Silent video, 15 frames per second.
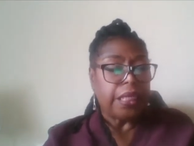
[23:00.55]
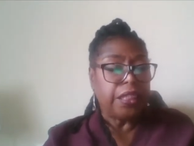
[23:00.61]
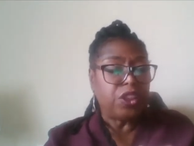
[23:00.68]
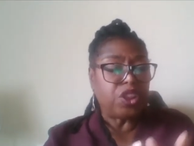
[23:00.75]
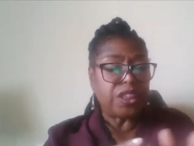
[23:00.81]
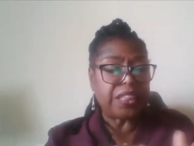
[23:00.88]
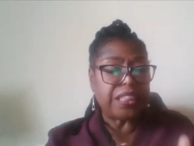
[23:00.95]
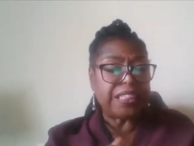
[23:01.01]

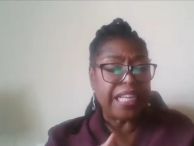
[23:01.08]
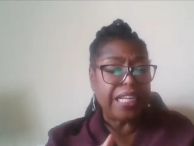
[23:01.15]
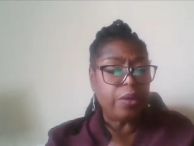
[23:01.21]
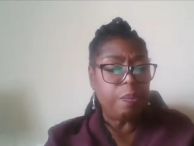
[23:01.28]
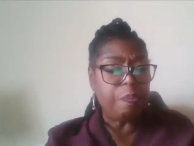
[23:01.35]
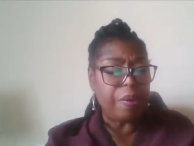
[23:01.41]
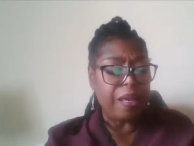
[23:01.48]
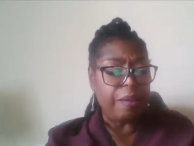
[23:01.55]
just to tell you a
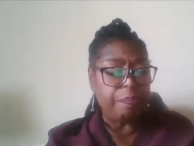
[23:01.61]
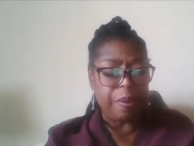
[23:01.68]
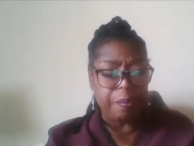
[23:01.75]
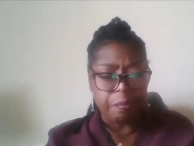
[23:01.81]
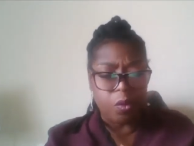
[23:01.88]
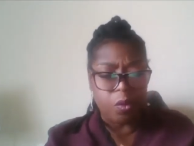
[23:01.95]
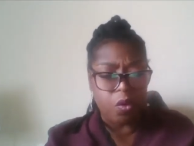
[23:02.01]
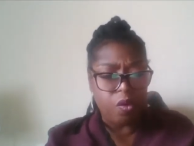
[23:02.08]
bit, a bit
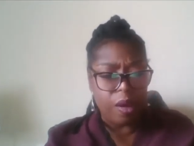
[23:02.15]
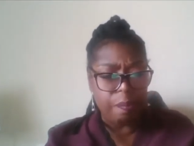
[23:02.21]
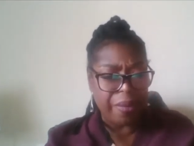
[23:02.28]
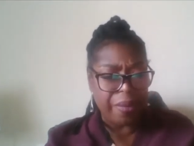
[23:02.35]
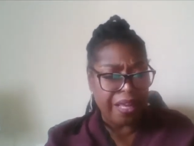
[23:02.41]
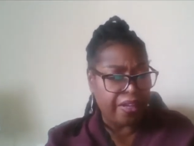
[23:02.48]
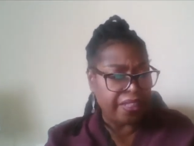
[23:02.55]
more about